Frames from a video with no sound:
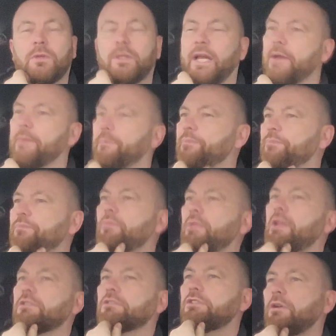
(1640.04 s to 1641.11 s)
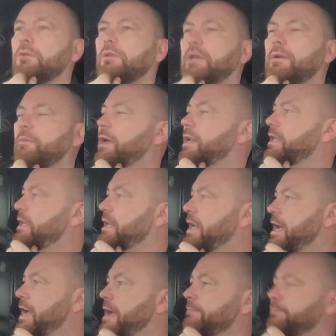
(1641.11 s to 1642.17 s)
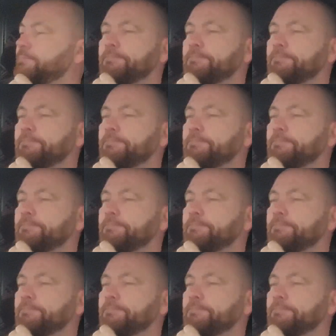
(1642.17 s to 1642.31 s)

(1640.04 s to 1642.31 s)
it. Sold it when I